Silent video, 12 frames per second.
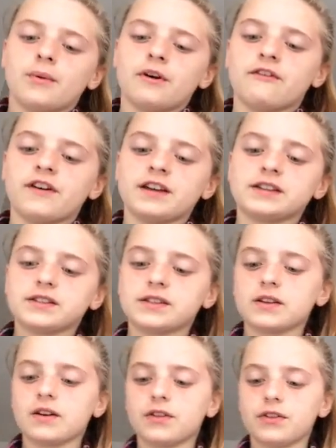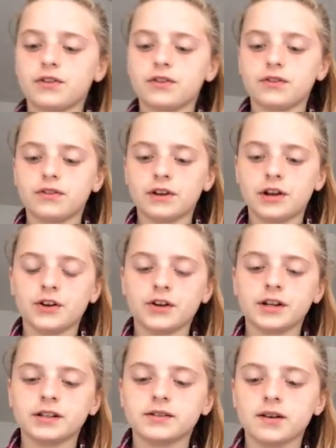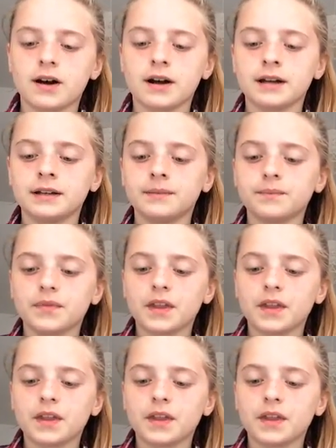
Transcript: with its threatening sign.